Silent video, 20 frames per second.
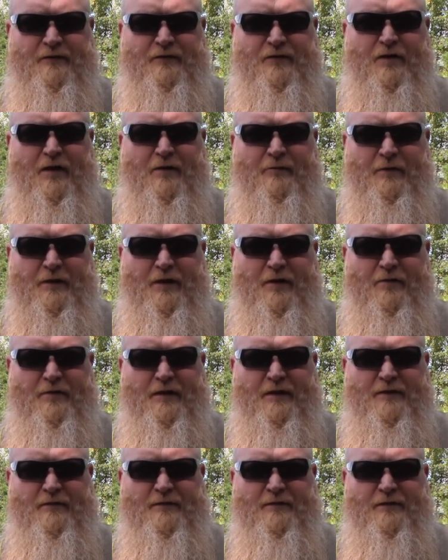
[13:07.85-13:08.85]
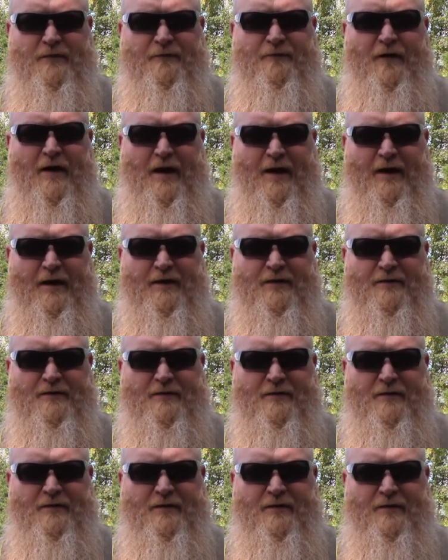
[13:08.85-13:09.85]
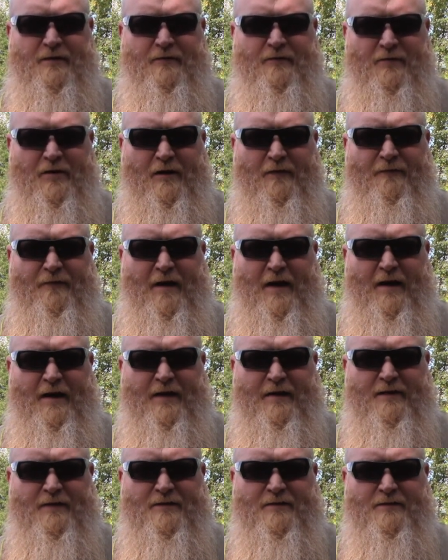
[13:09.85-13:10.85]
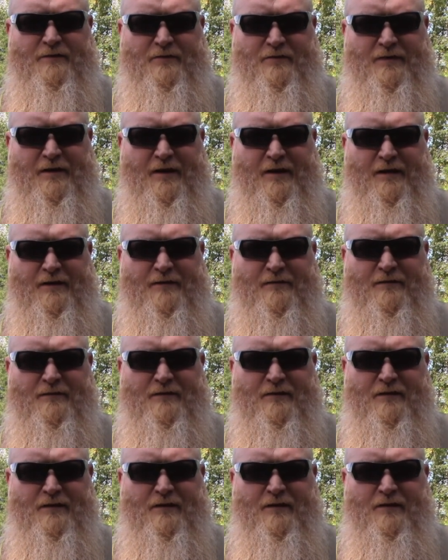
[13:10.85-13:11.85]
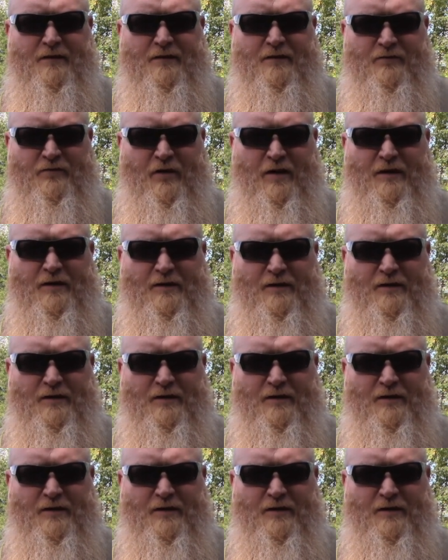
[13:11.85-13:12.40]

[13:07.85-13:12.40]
if you're not reloading you're fighting if you're not fighting you're dead train